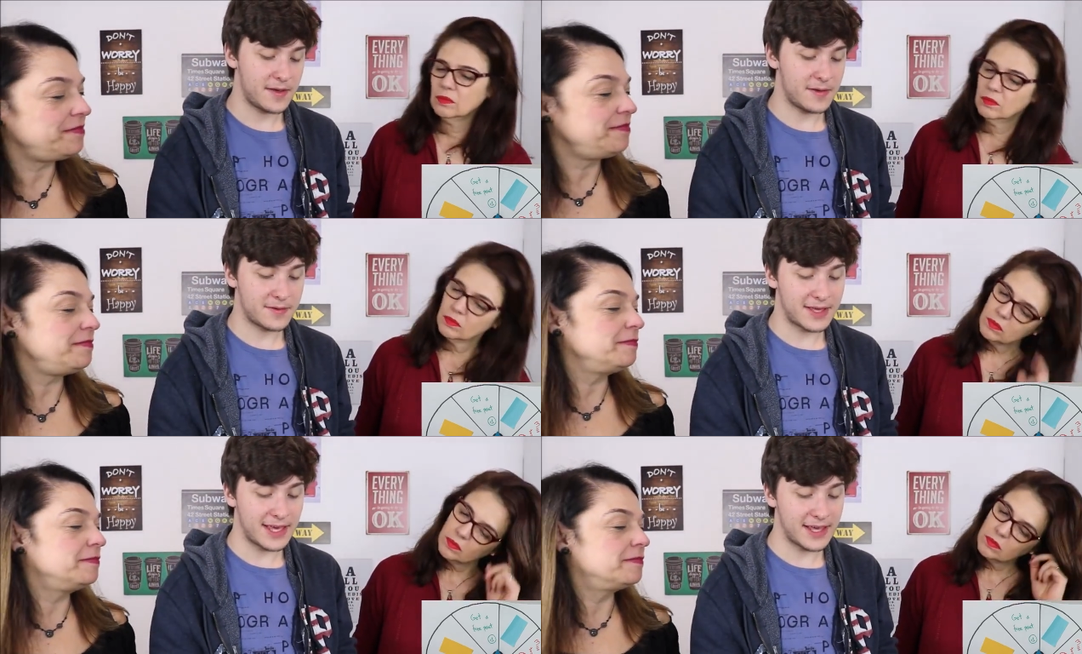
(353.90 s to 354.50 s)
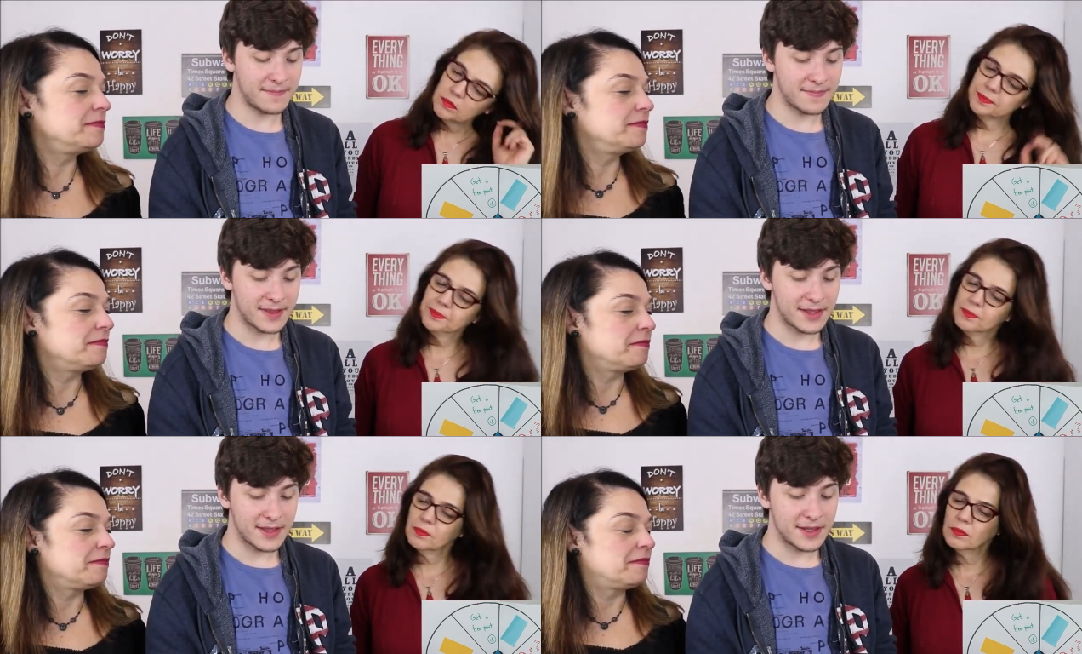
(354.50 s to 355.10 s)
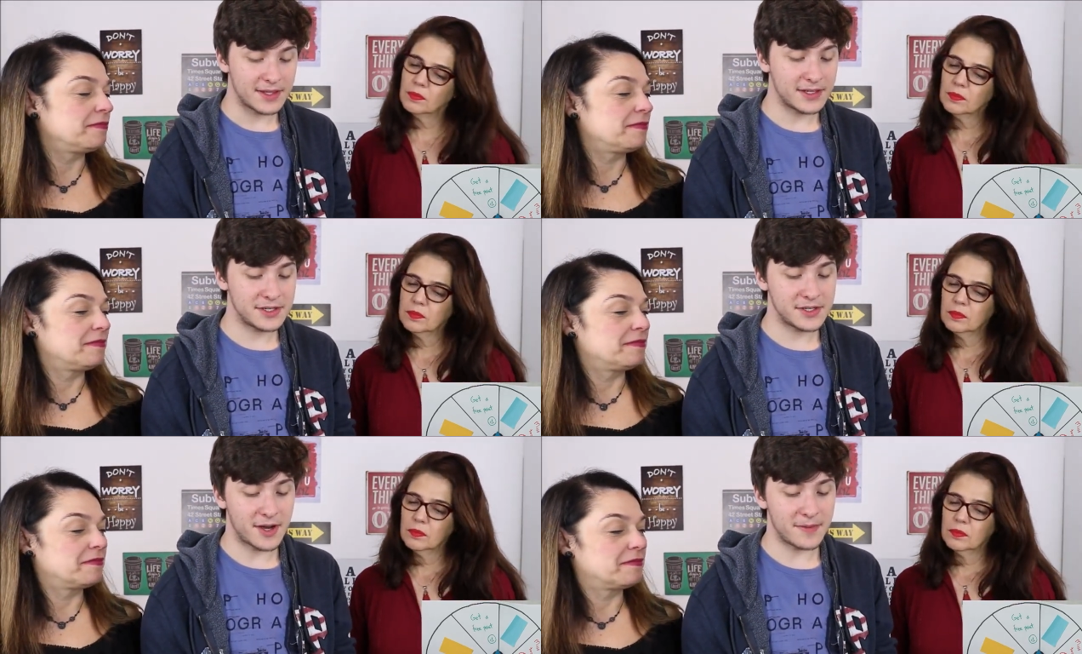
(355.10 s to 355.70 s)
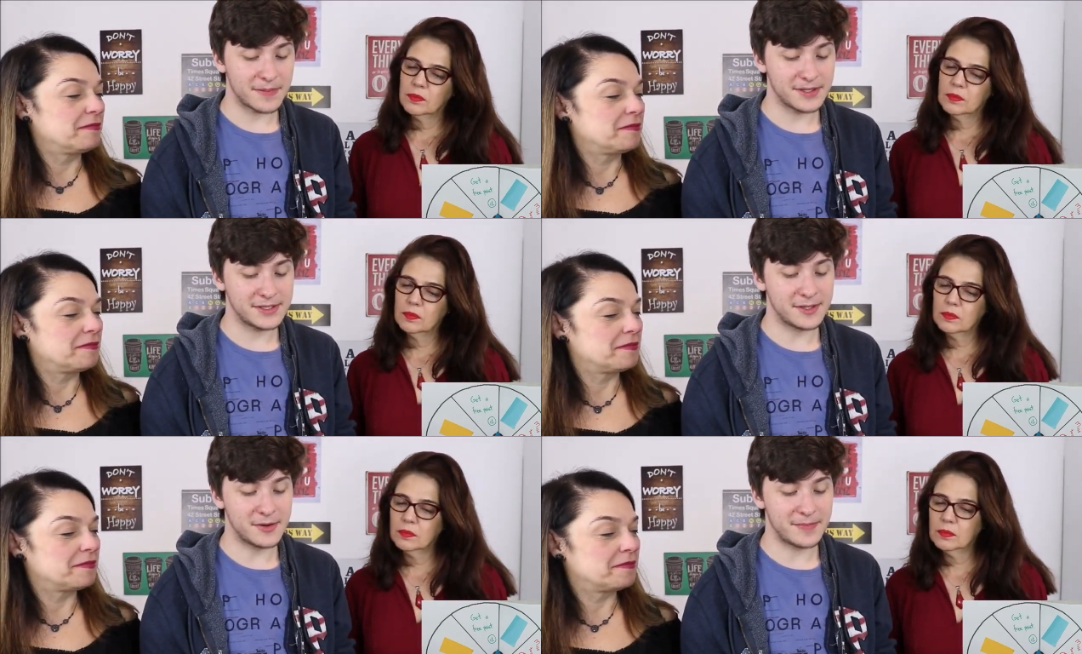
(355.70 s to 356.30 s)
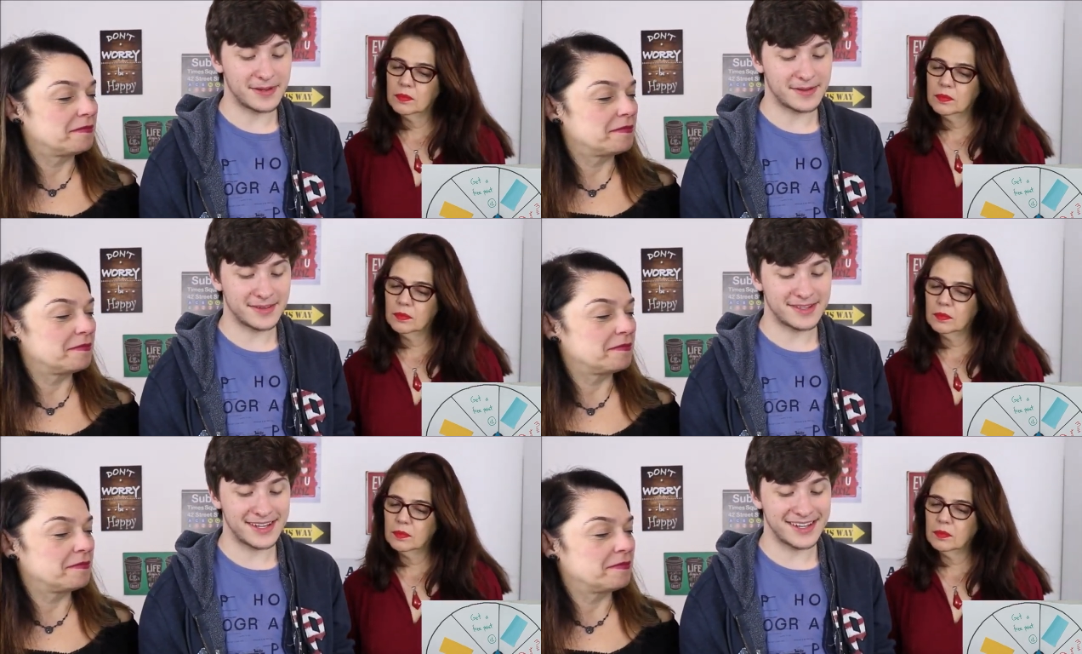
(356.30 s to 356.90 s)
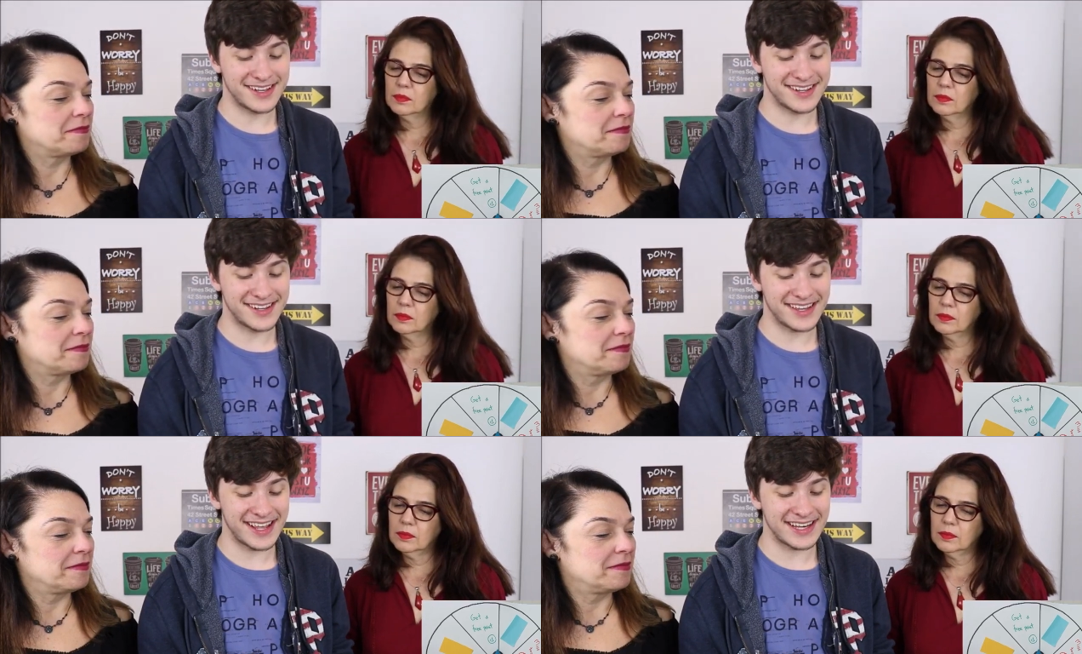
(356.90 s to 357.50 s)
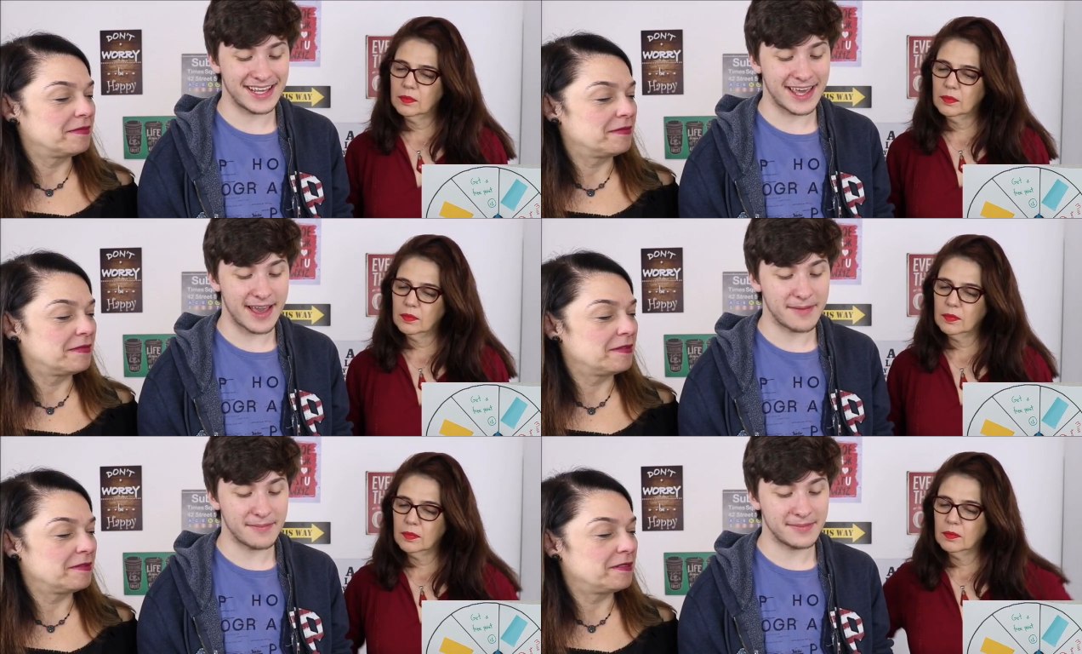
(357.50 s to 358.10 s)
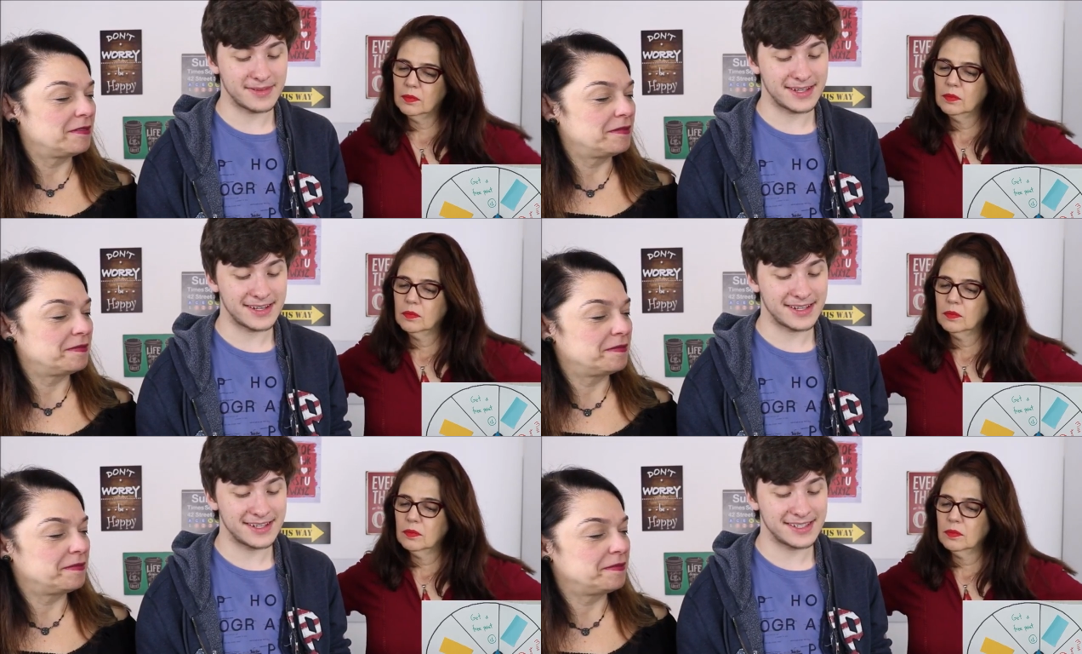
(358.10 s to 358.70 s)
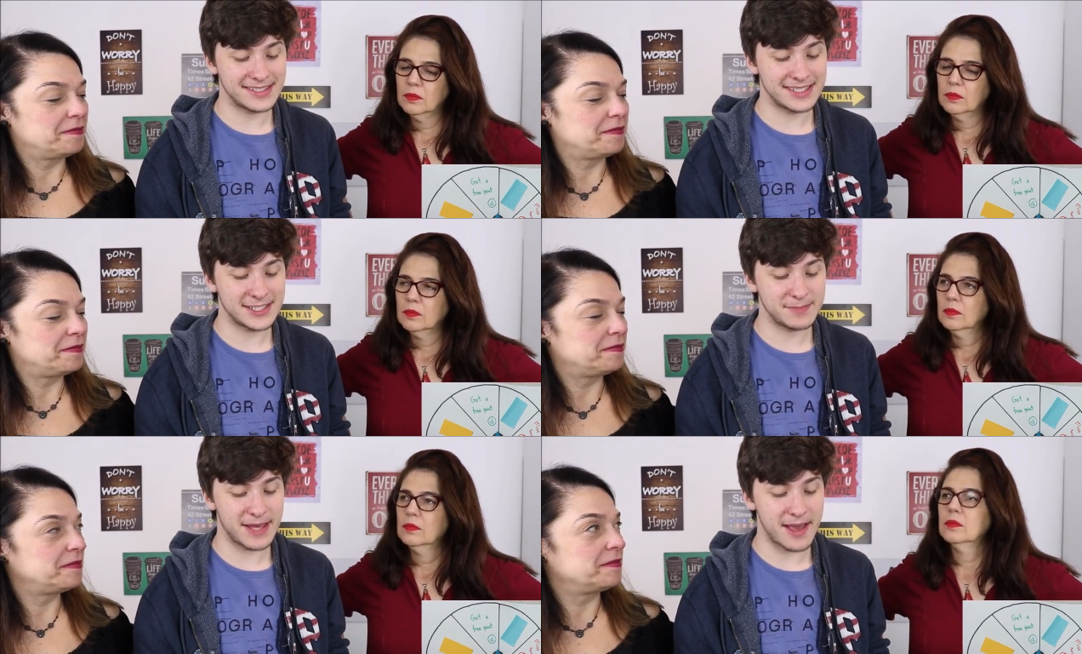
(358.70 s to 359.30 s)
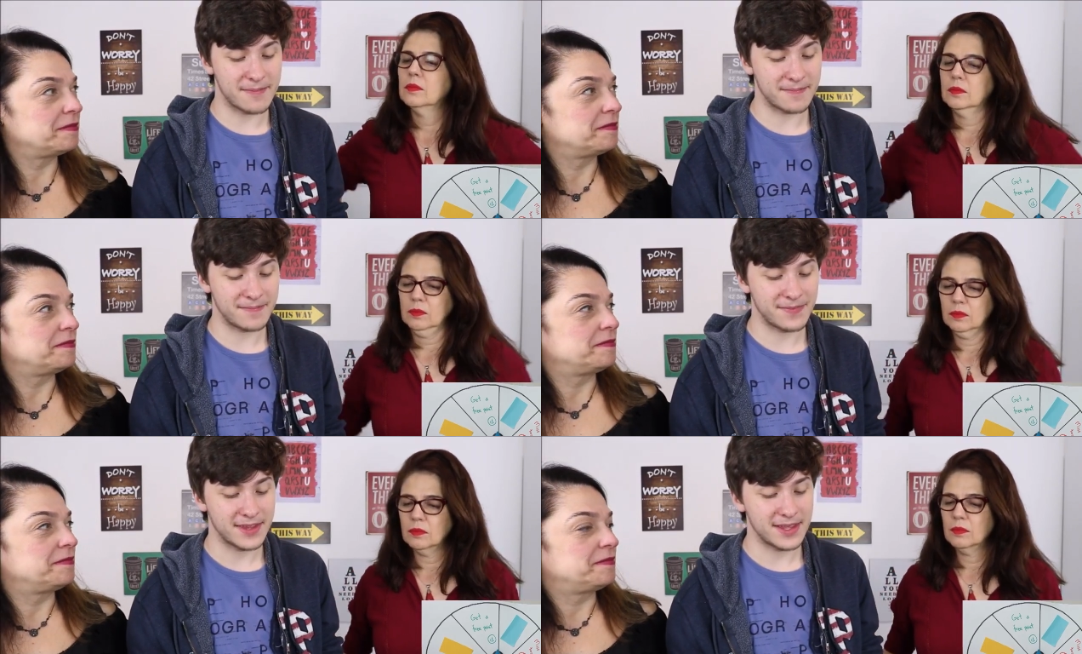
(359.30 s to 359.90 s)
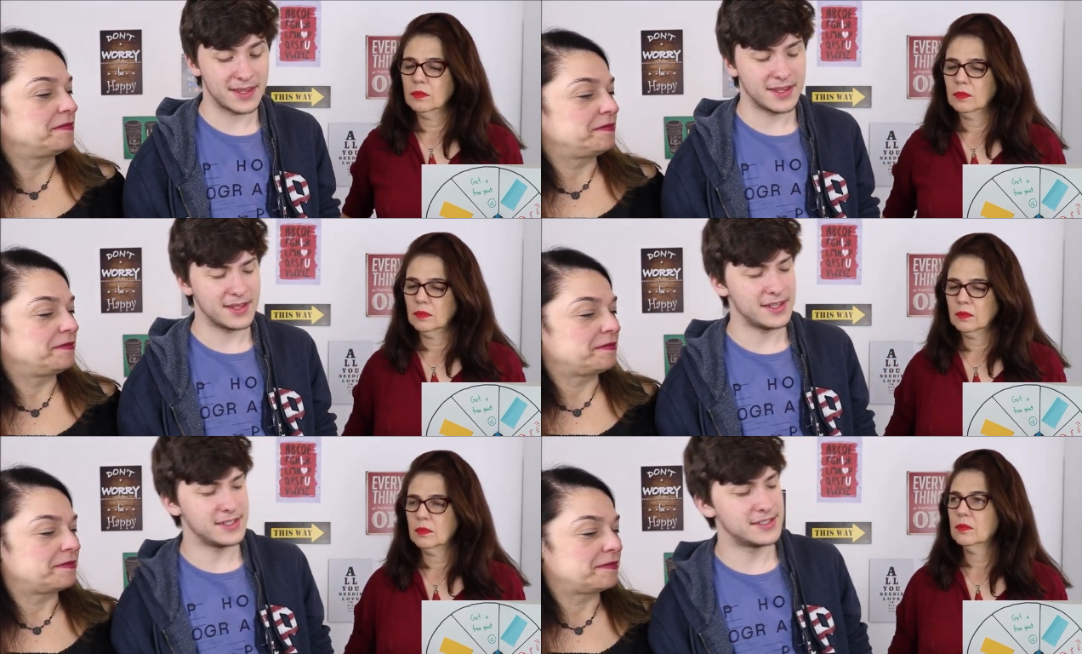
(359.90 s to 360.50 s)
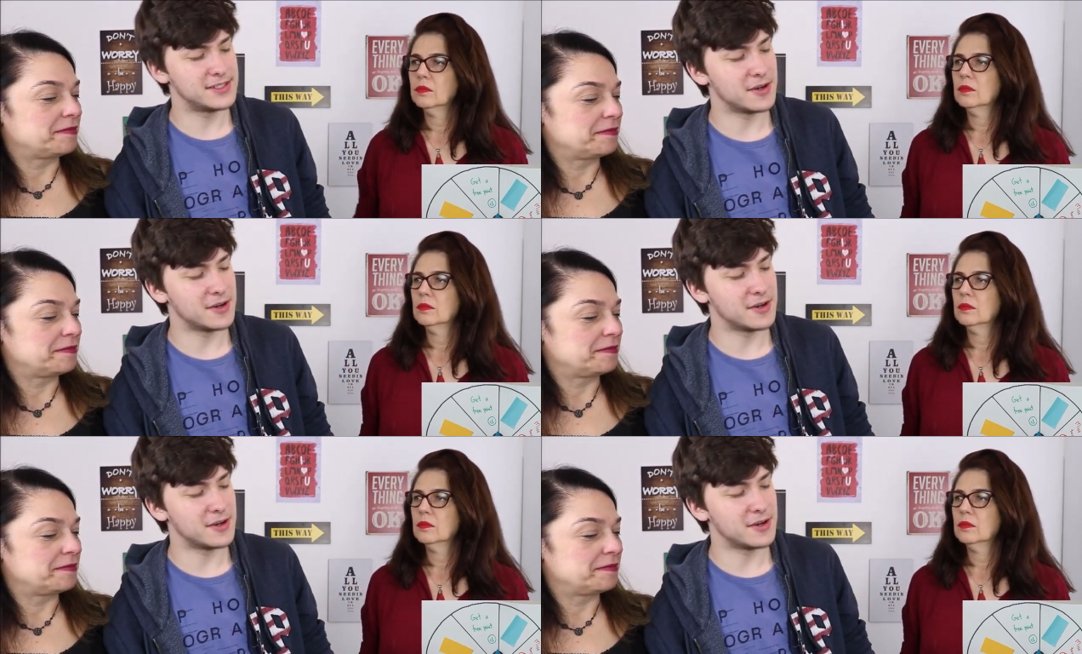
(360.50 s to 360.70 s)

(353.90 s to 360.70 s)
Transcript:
Speaker 1: Okay. The shop is open. Ta-da-da, eight A M Ta-da-da, six P M Is